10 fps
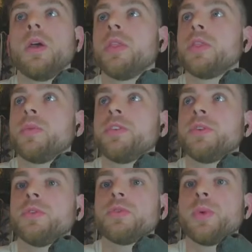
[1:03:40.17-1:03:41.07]

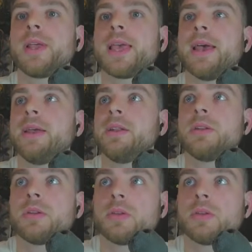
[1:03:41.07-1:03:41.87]
results we're getting